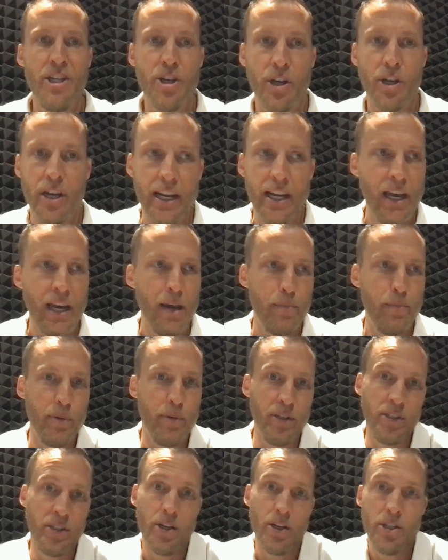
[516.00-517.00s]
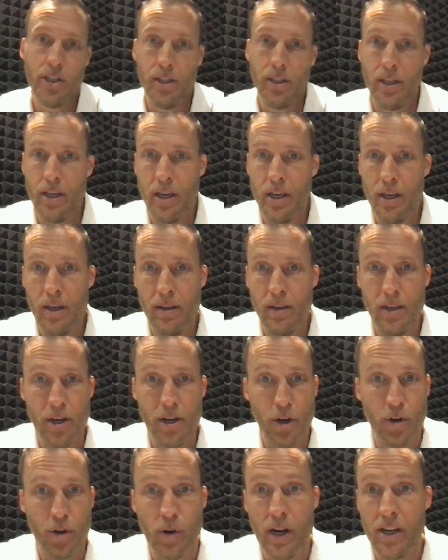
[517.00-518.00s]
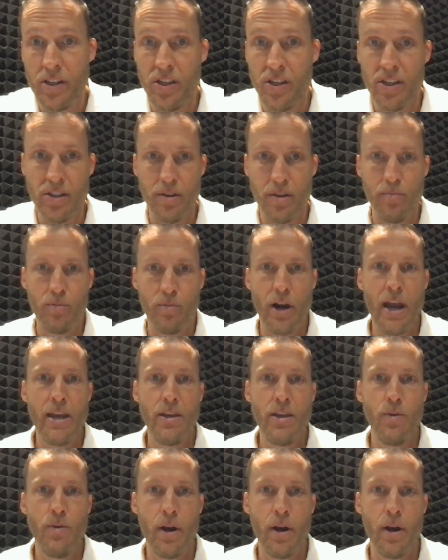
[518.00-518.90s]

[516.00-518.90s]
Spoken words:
You're going to get potentially, criticism, right?